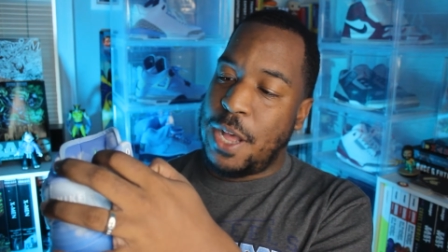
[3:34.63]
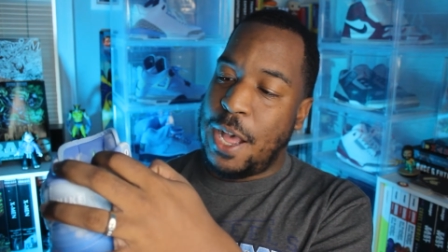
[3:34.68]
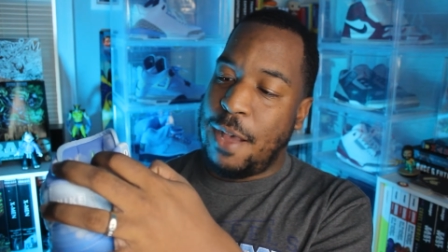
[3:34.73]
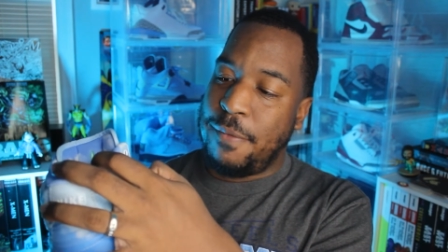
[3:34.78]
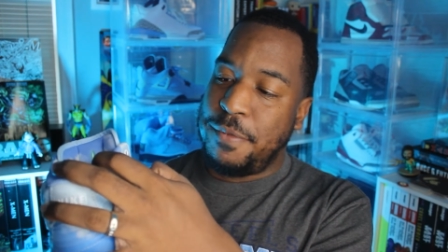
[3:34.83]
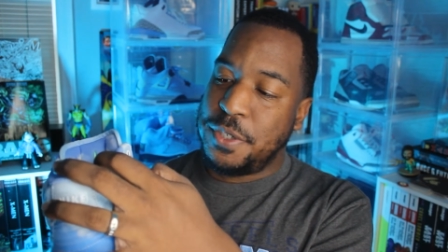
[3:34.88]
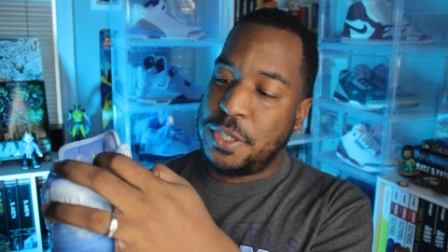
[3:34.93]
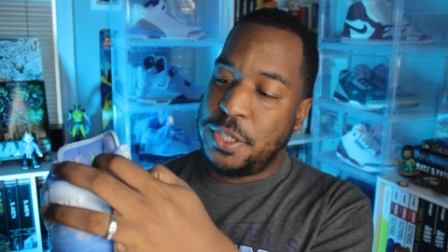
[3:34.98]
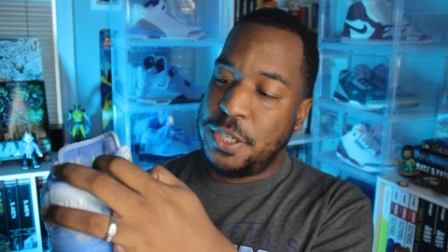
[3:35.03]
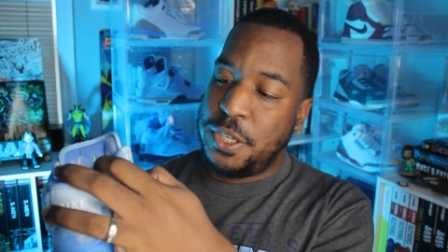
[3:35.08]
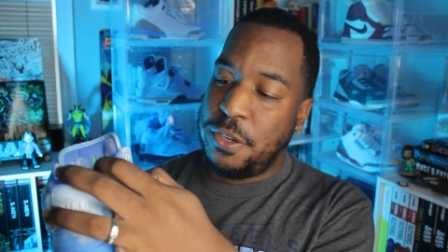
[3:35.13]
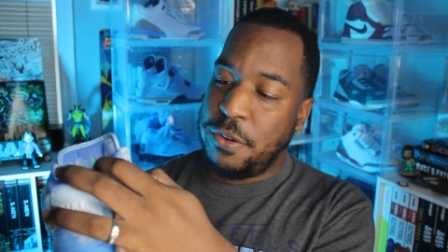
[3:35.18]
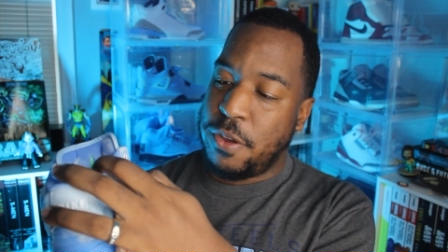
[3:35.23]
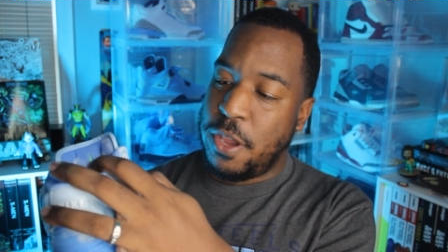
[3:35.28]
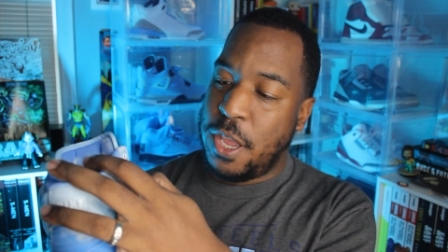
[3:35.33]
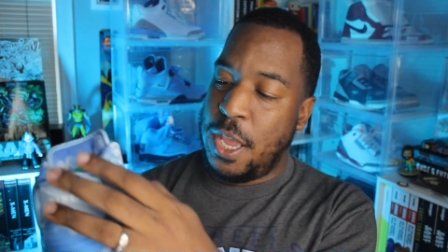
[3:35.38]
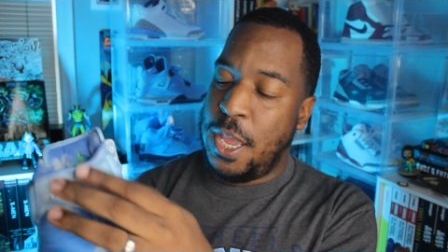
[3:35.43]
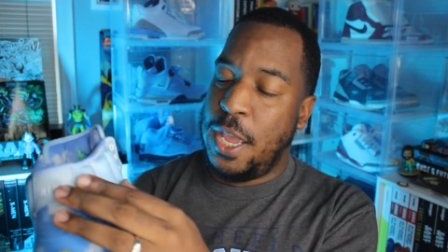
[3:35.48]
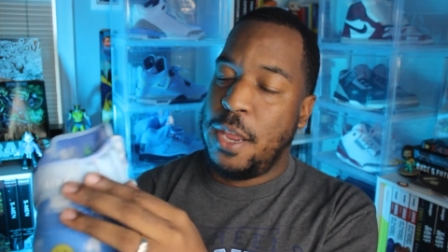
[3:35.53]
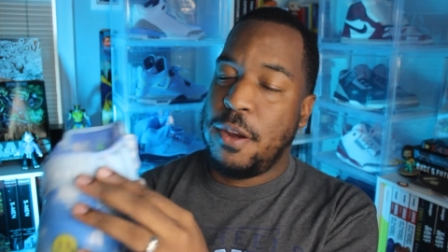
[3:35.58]
obviously you
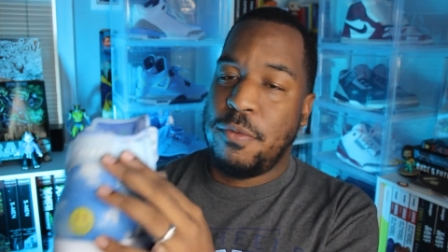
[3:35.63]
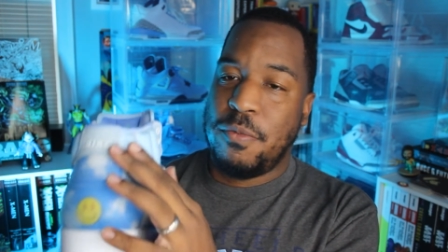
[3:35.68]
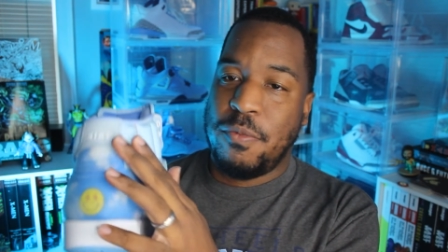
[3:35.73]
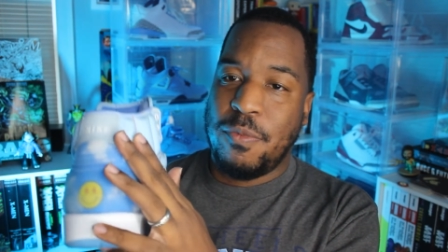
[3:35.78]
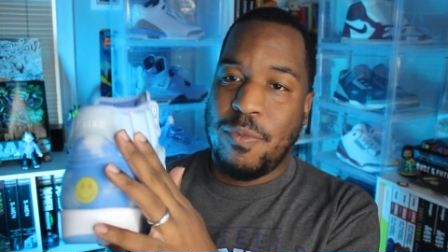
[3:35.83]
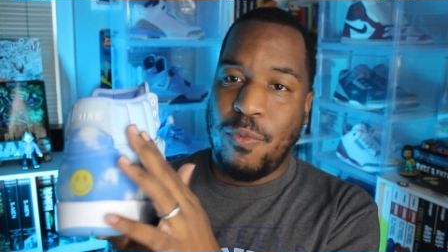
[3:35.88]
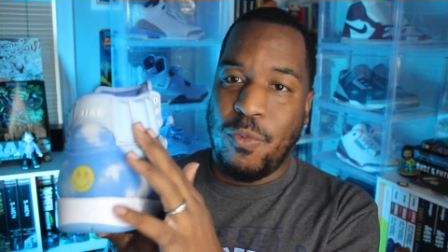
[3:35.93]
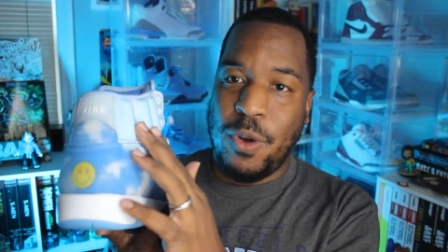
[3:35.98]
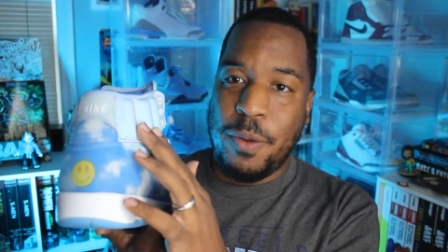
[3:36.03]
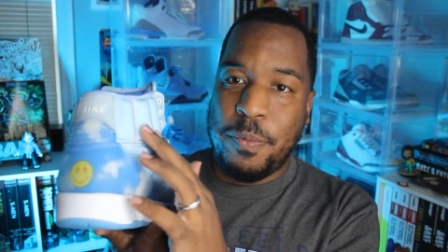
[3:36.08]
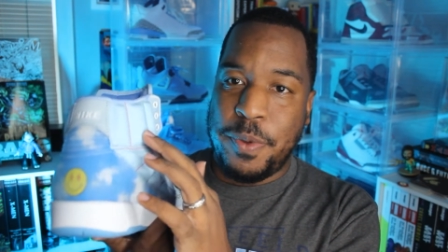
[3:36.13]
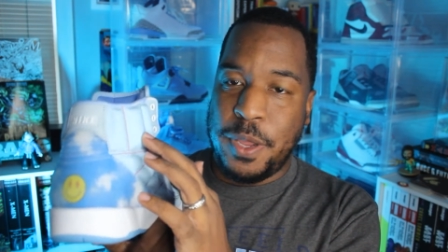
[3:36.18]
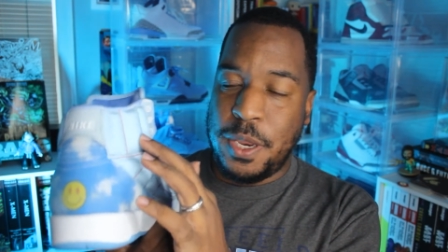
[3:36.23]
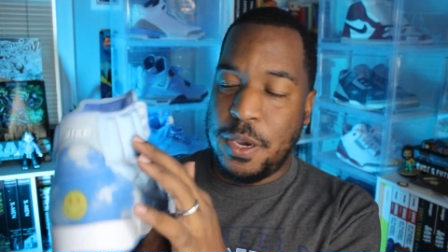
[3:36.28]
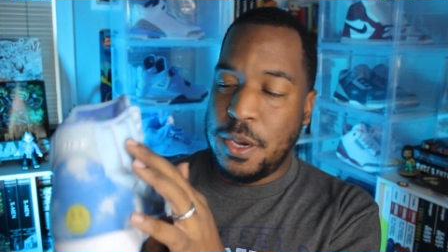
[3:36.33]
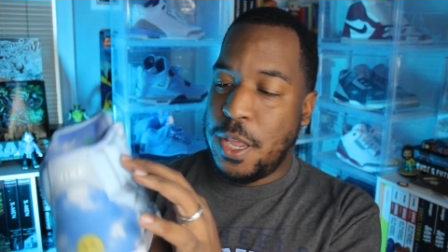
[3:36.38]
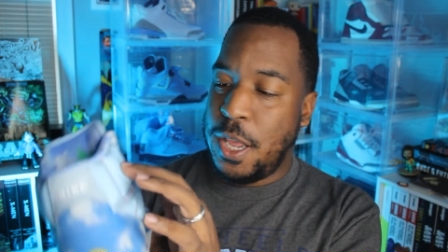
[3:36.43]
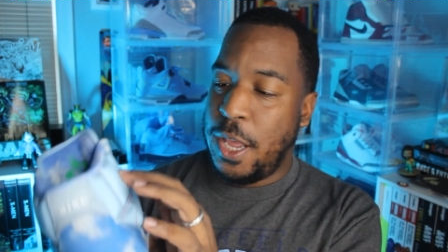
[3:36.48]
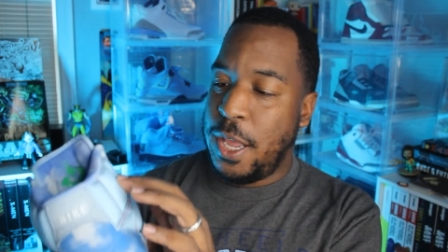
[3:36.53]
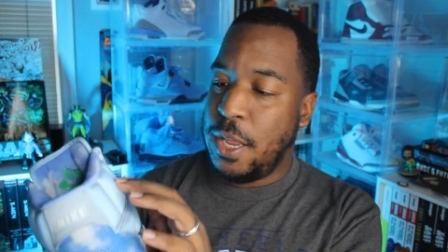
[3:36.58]
can't rip it,
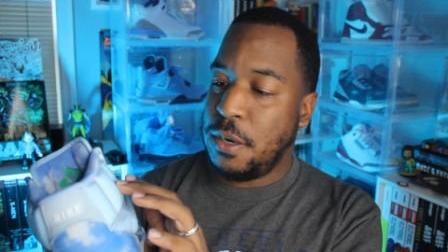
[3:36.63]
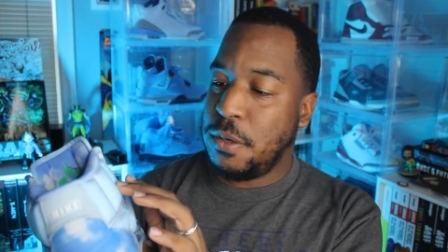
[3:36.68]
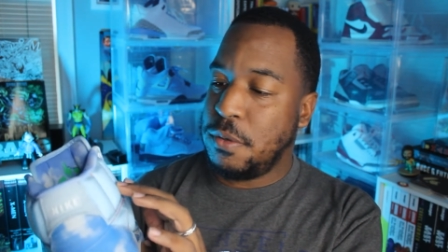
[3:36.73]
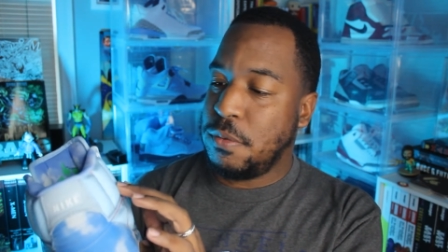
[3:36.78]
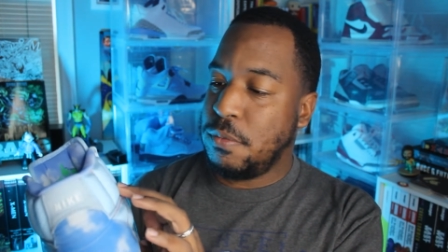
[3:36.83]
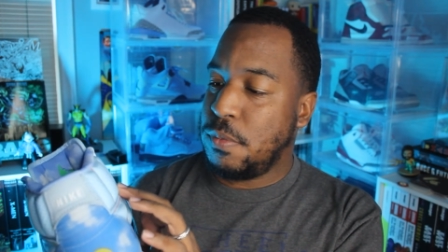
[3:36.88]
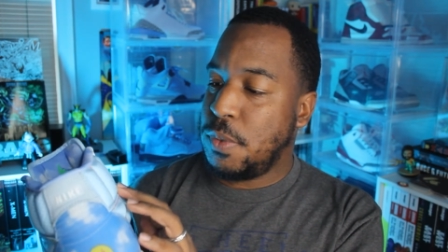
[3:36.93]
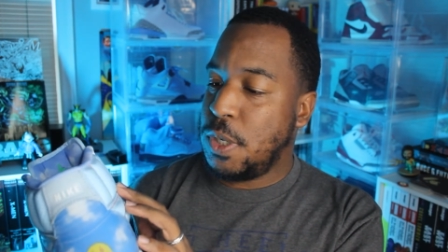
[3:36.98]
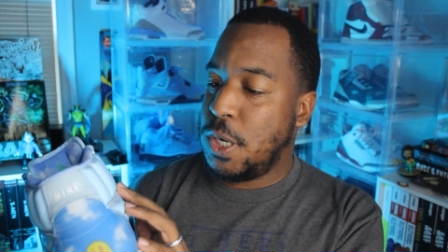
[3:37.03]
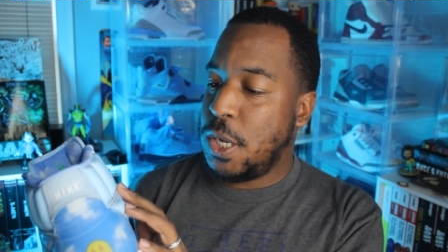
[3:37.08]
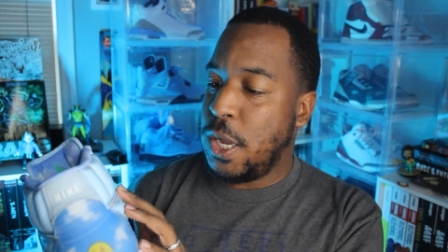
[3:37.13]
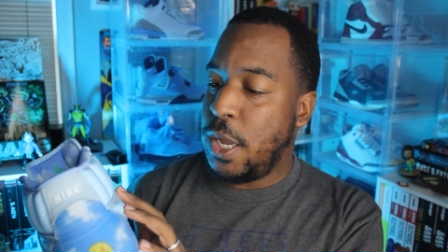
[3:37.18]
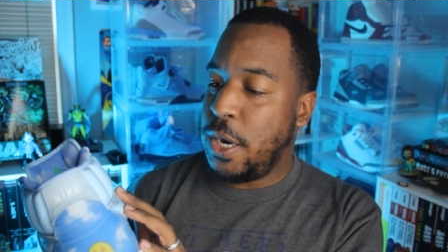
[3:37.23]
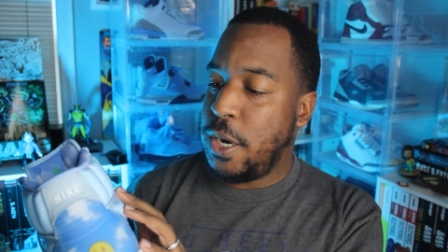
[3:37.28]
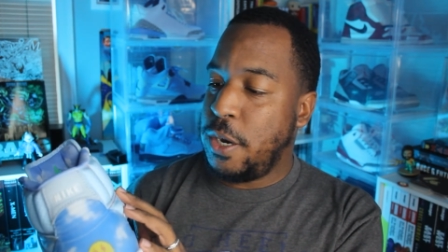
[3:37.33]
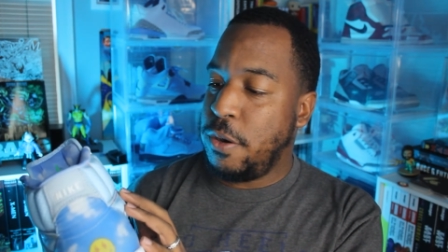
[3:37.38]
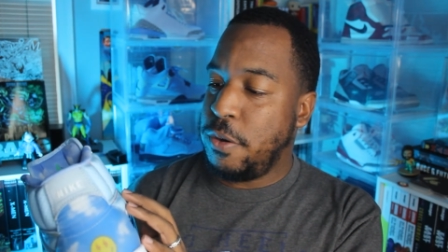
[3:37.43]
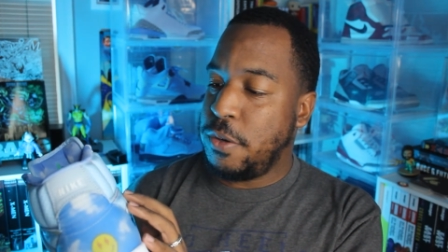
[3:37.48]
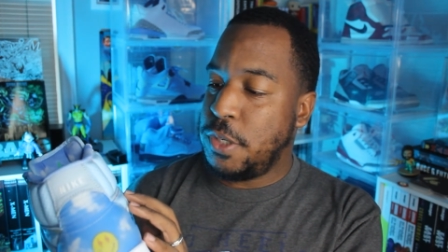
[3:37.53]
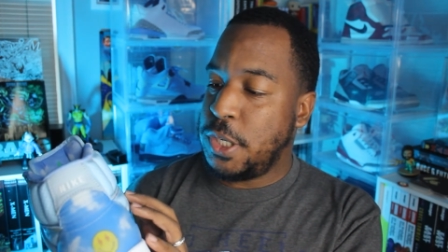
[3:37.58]
can't cut
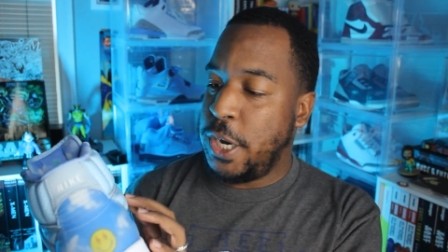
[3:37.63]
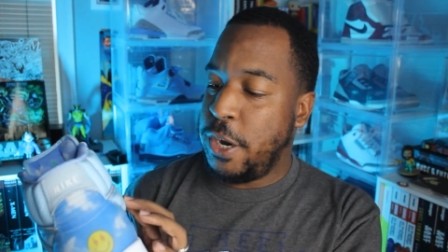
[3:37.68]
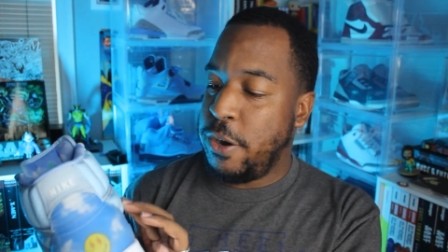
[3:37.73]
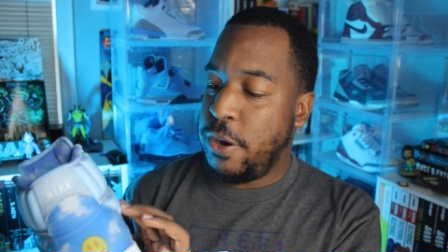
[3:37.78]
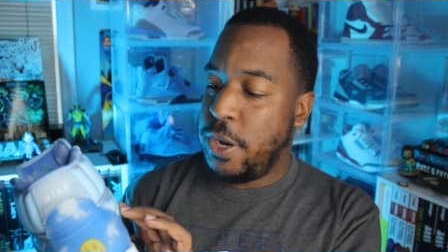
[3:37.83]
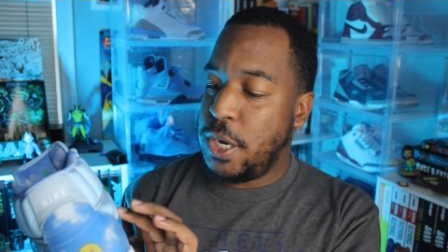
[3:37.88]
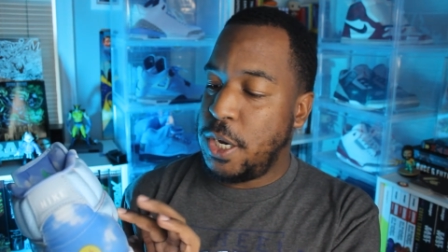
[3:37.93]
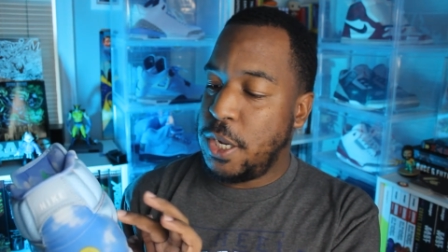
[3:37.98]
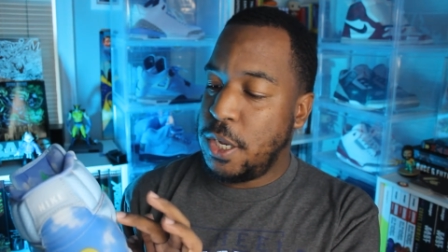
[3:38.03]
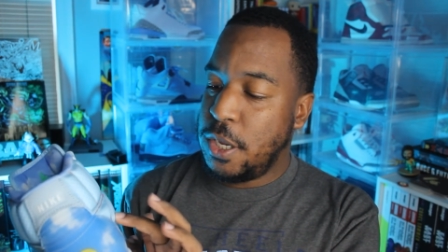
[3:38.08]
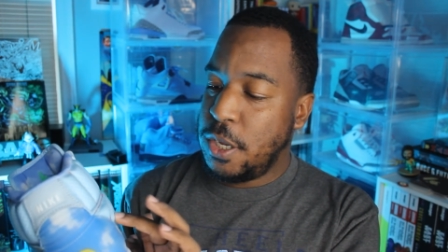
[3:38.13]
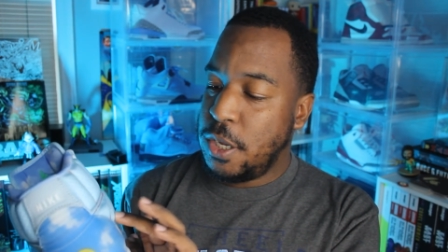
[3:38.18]
it or tear it,